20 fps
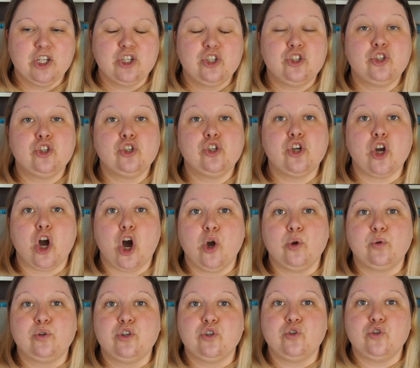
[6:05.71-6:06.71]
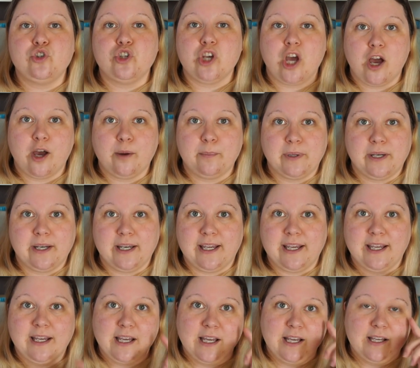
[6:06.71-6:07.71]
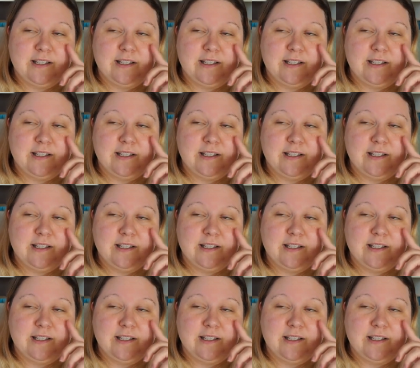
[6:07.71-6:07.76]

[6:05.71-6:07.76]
to go to Germany